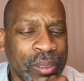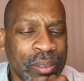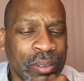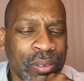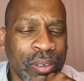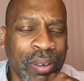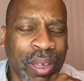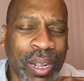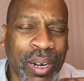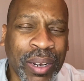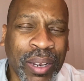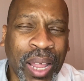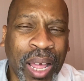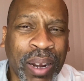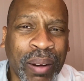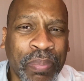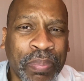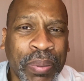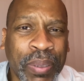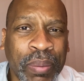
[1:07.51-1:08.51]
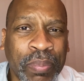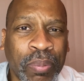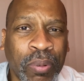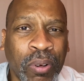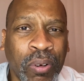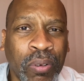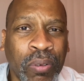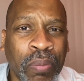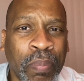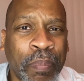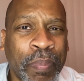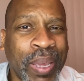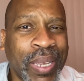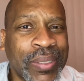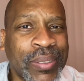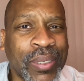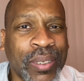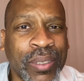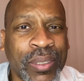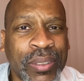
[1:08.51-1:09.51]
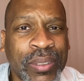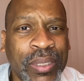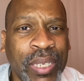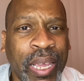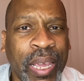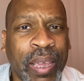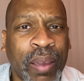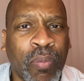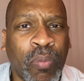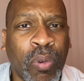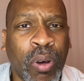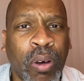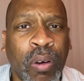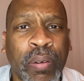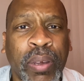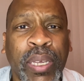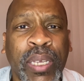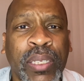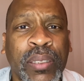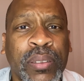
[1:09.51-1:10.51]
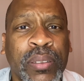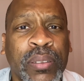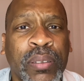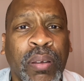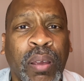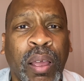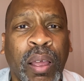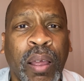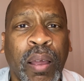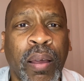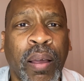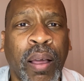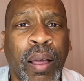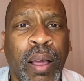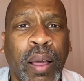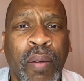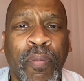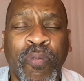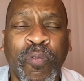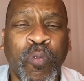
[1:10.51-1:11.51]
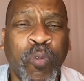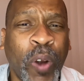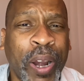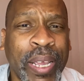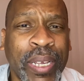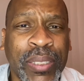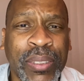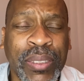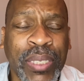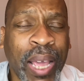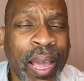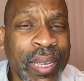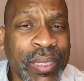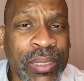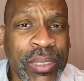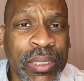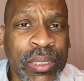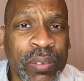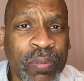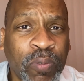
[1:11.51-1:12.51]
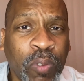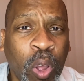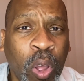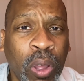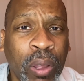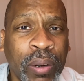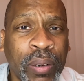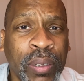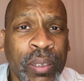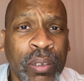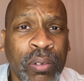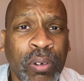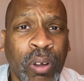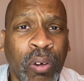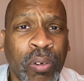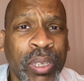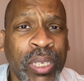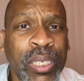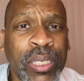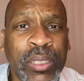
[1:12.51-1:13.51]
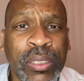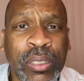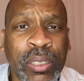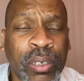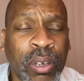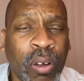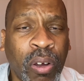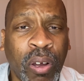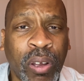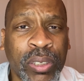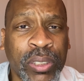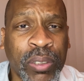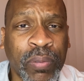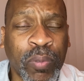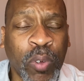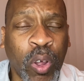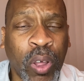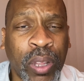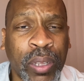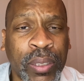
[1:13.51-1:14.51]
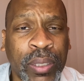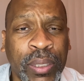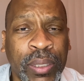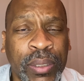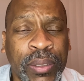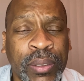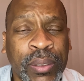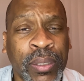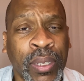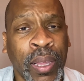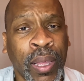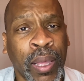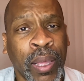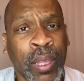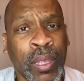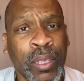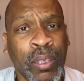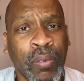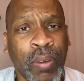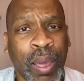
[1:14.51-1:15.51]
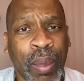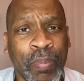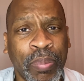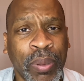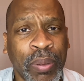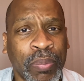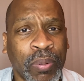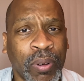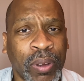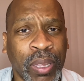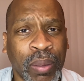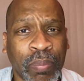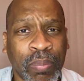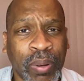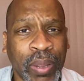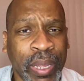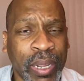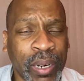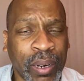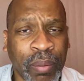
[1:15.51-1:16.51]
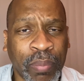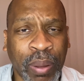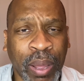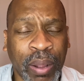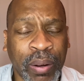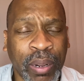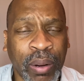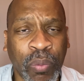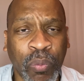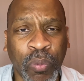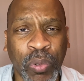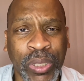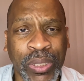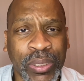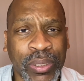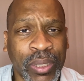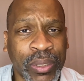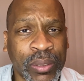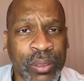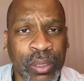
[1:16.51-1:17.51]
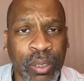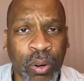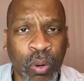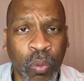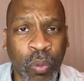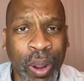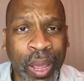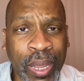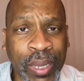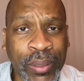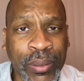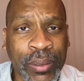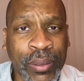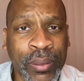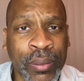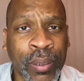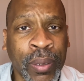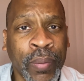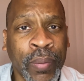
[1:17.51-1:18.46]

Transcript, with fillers: So you had a lot of people basically saying, well, it's uh, Frank Tyson's fault. You know, he's the cause of all this. You had people complaining about him resisting arrest.